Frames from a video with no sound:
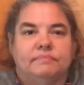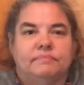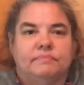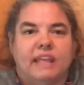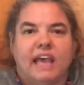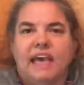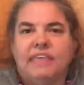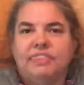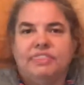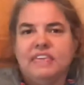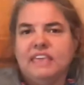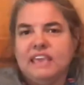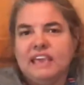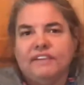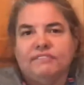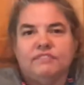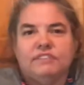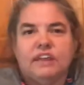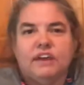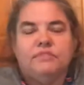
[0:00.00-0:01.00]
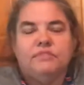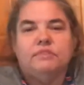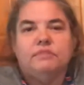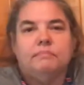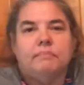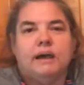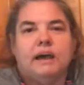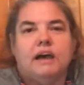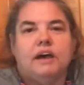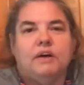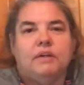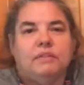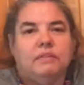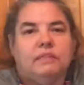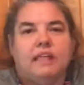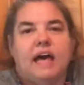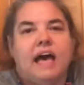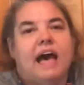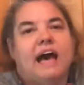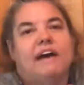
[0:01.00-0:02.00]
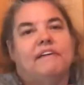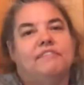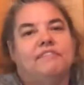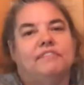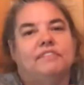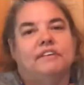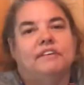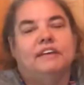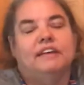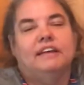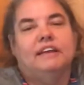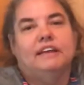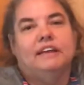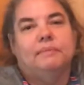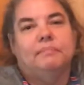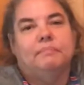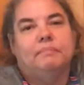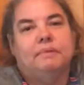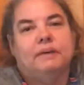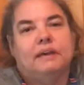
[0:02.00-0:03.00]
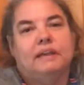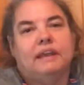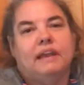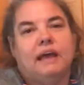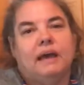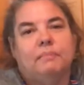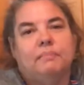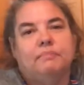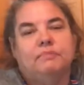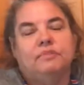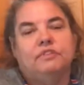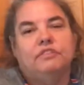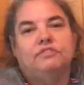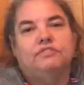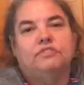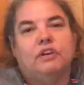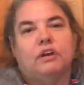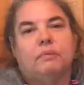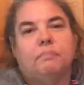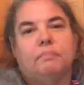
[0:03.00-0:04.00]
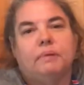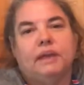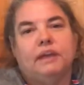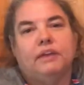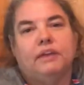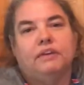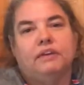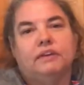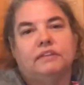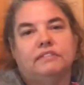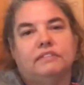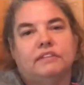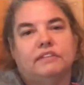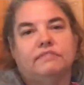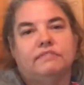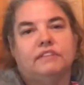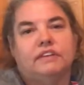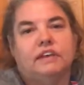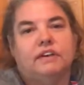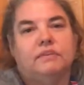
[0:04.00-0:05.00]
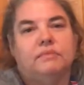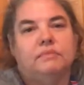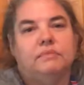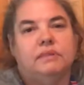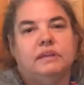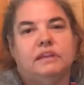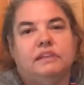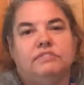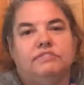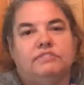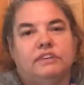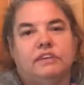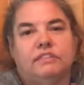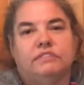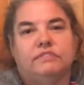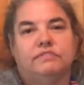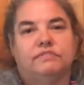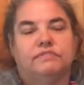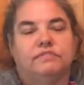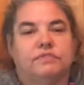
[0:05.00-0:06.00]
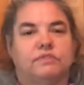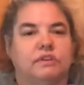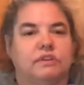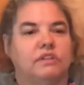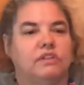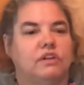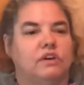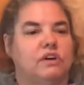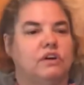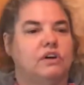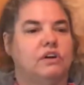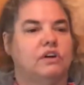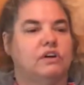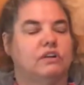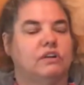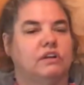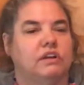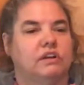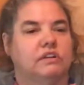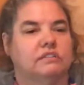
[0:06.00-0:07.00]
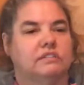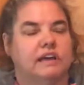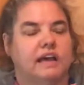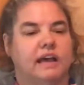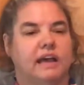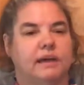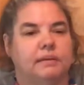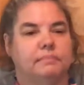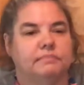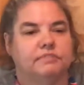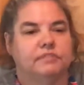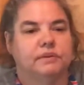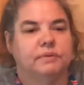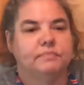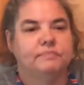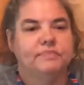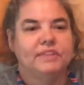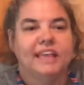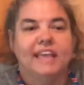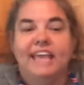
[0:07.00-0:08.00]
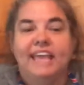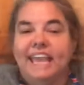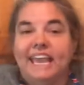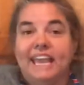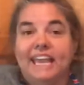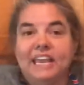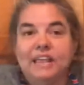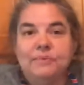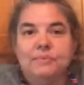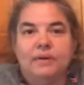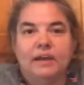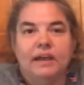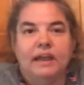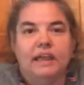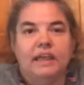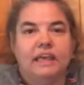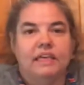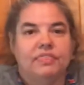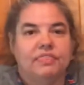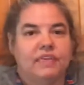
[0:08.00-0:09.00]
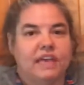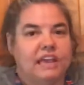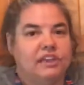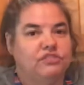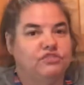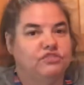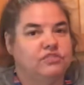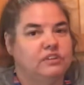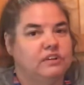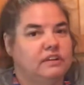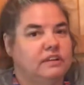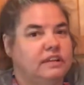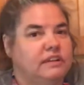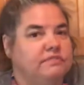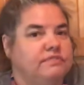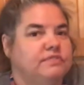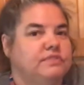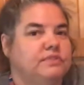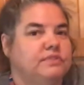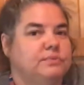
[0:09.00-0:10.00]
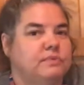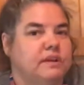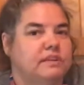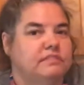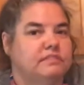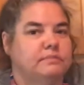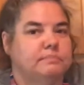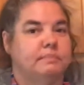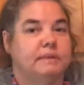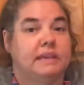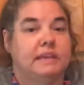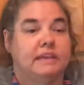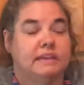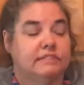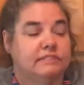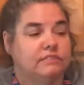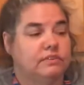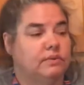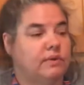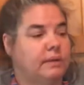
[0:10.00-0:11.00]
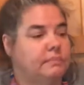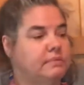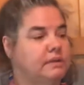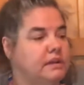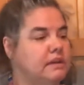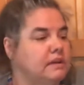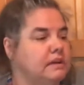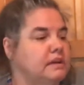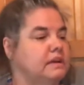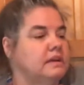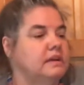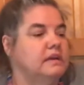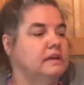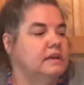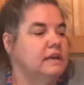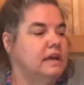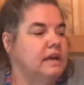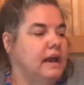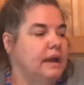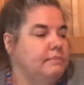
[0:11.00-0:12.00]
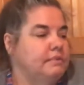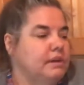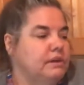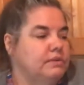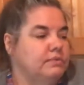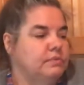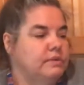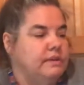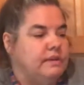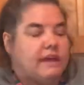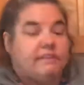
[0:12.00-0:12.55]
I think I've known her my whole life, but I'm pretty sure our parents have known each other for a long, long time. So anyway, thanks Charlene for the recipe. And so I'm gonna read.